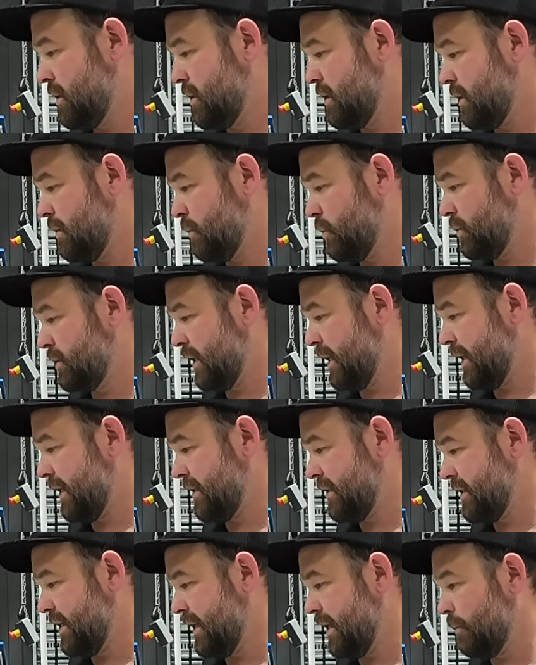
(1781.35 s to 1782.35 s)
and we'll take
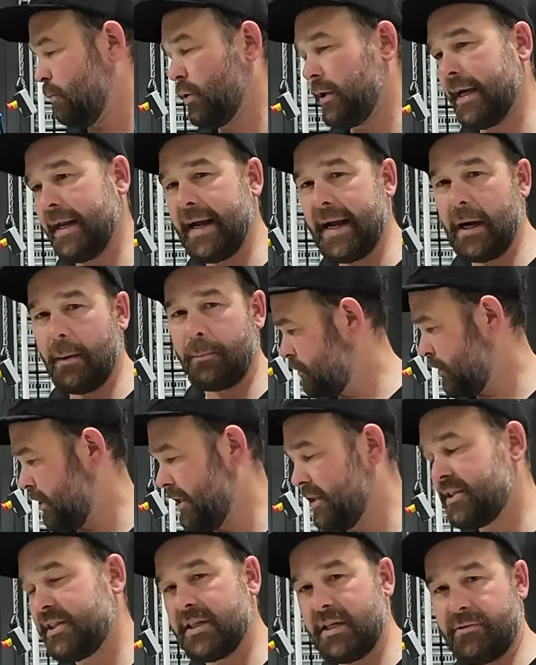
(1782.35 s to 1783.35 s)
it down. We'll get our
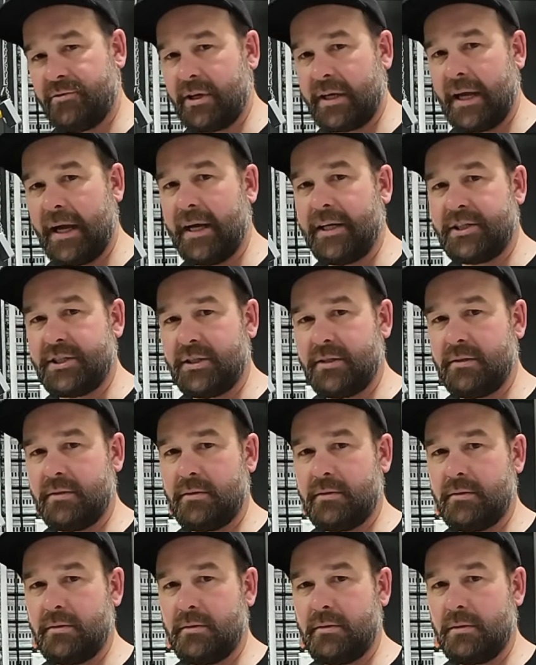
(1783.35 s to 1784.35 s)
pre-acidification
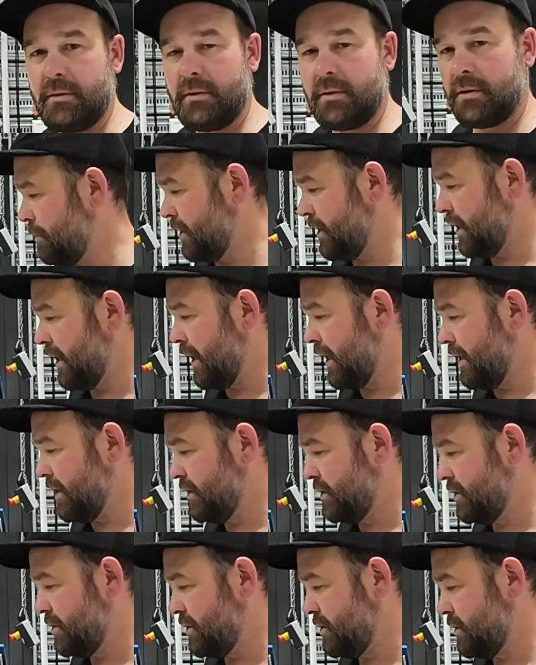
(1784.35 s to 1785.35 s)

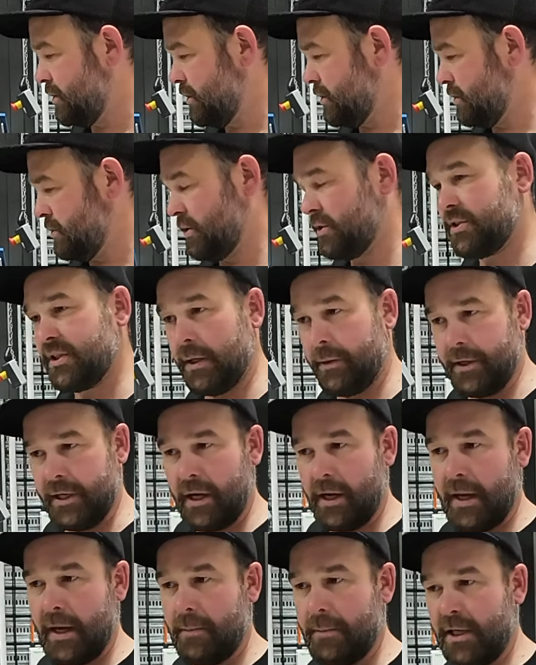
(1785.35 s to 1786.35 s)
pH just so we
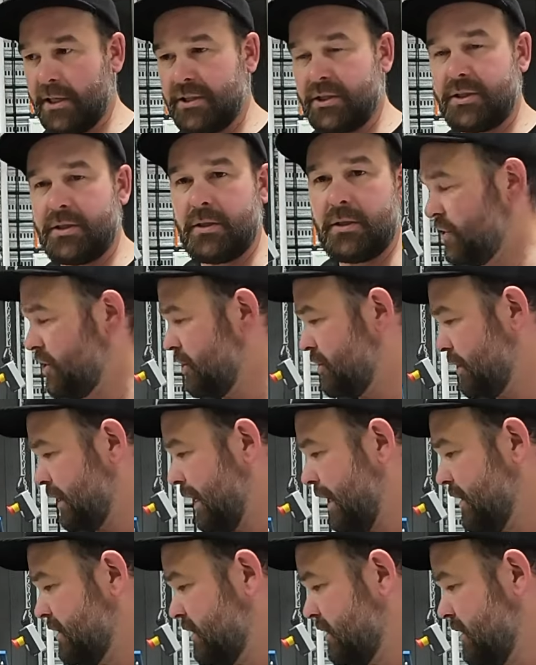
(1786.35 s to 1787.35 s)
know how much citric
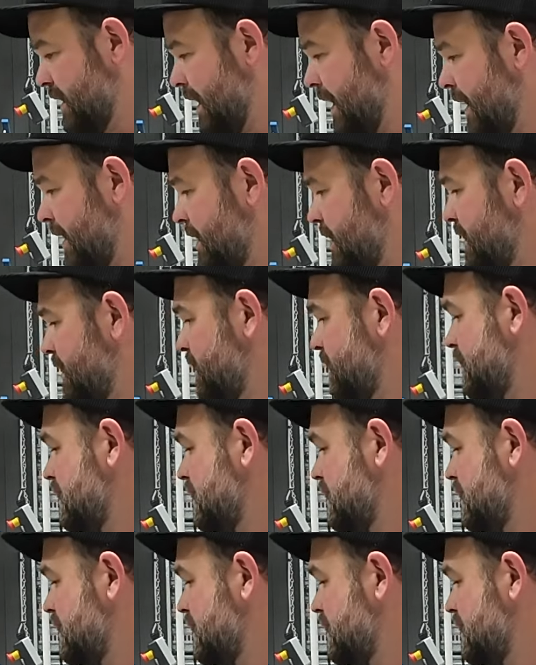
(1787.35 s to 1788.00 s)
acid to add.